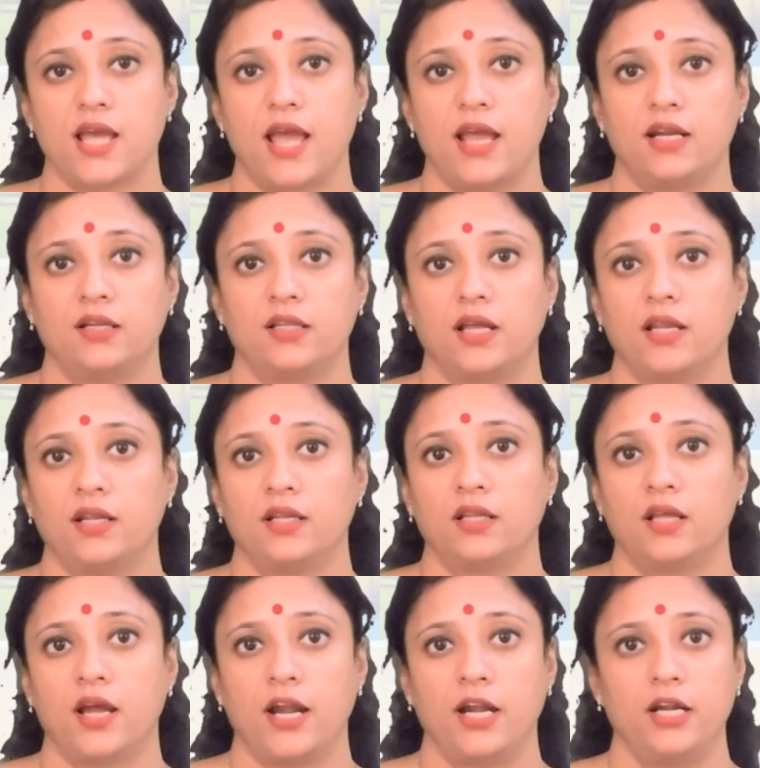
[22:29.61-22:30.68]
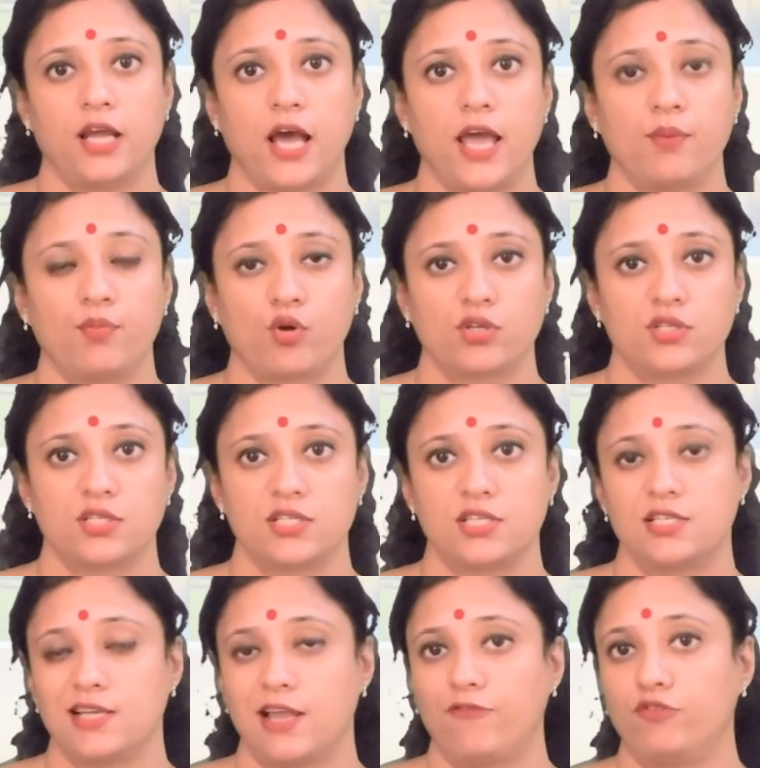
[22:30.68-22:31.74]
and then the entire process
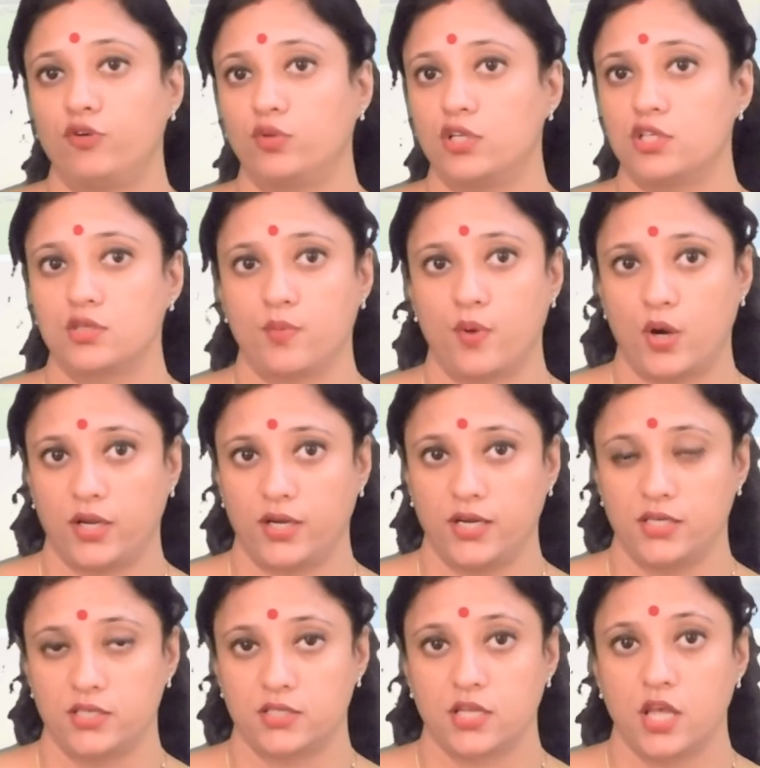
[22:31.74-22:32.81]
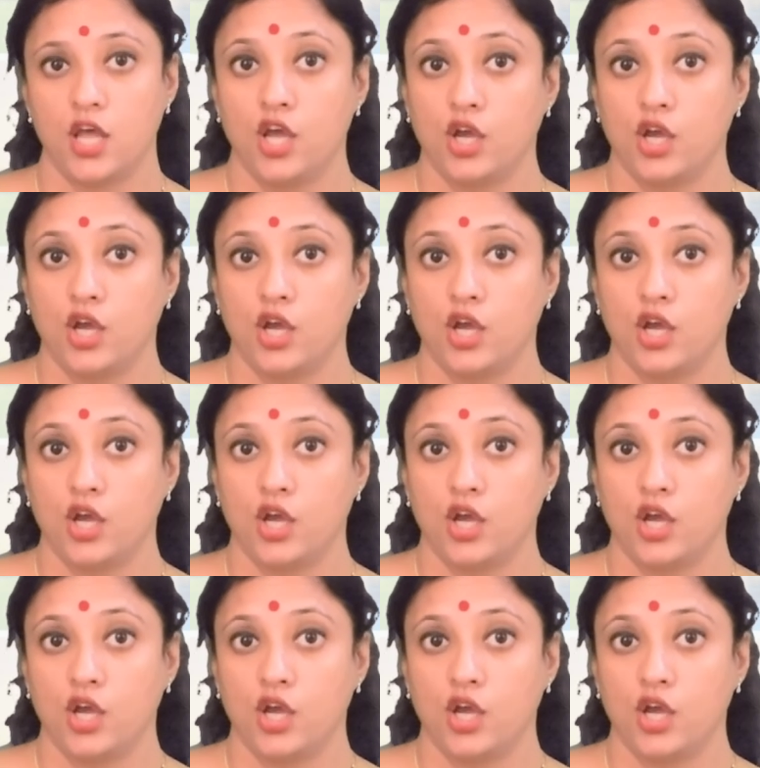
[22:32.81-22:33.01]
is left to the subordinates.